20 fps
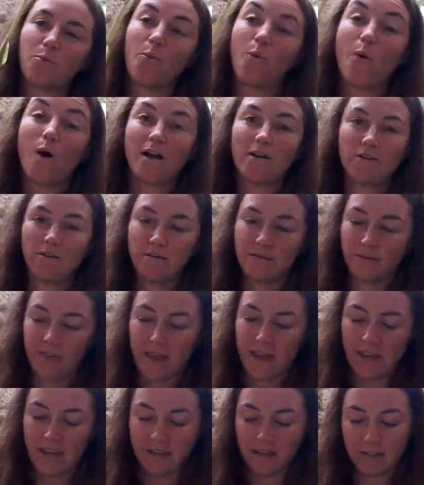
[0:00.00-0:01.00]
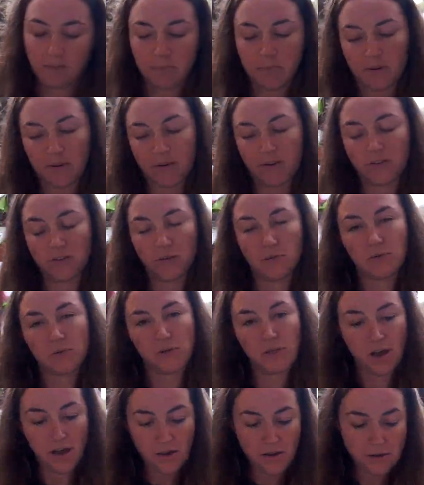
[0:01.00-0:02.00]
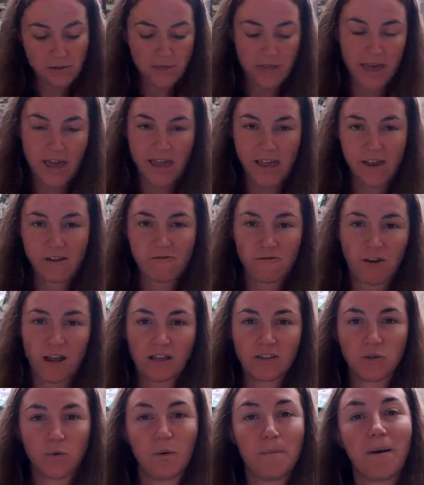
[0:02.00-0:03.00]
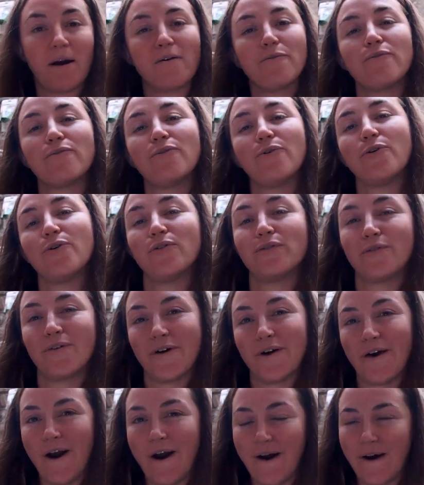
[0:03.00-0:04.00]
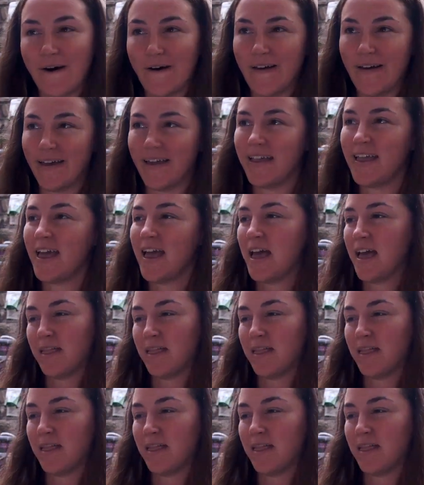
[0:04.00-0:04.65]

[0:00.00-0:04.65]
one of these because although they get to about 4 foot high,